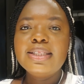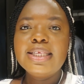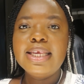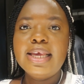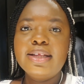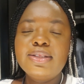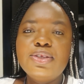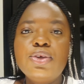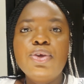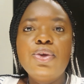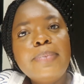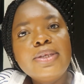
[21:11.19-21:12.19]
to get
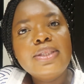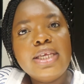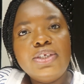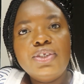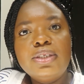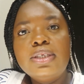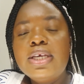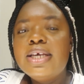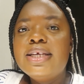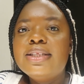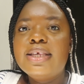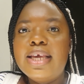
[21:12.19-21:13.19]
to the bus station
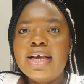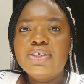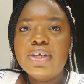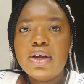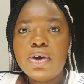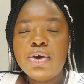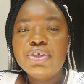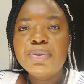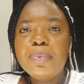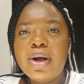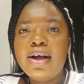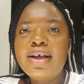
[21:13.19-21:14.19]
to catch our
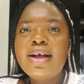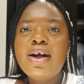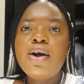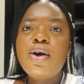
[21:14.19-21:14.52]
coach but